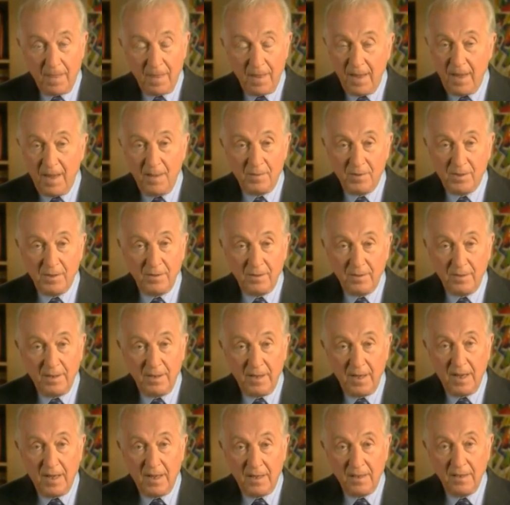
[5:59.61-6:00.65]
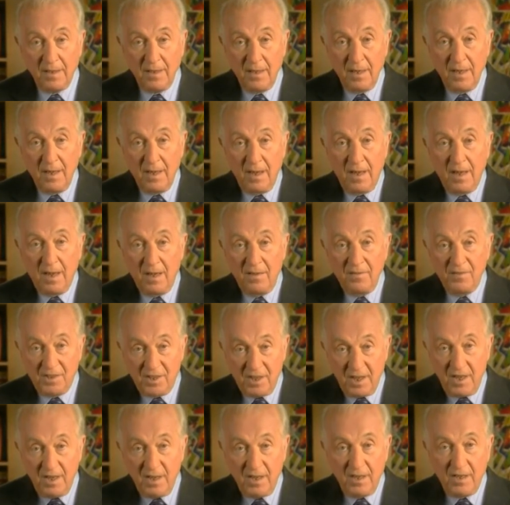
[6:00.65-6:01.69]
Absolutely not. I've
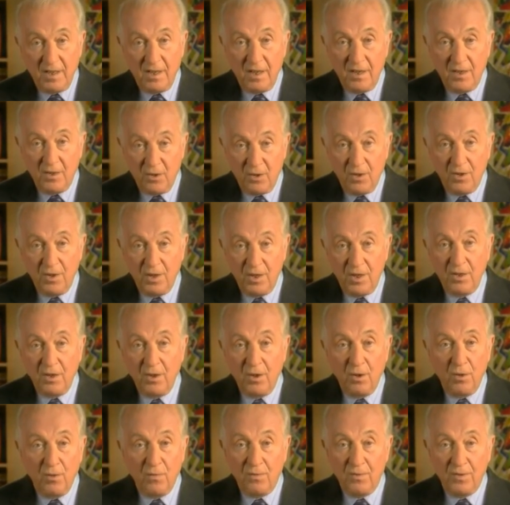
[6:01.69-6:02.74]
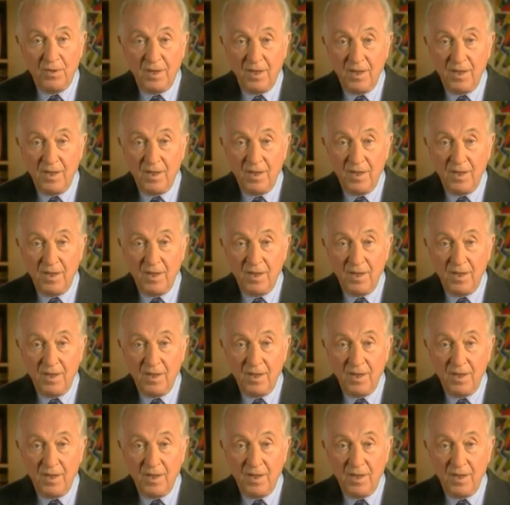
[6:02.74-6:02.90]
seen it and heard it over the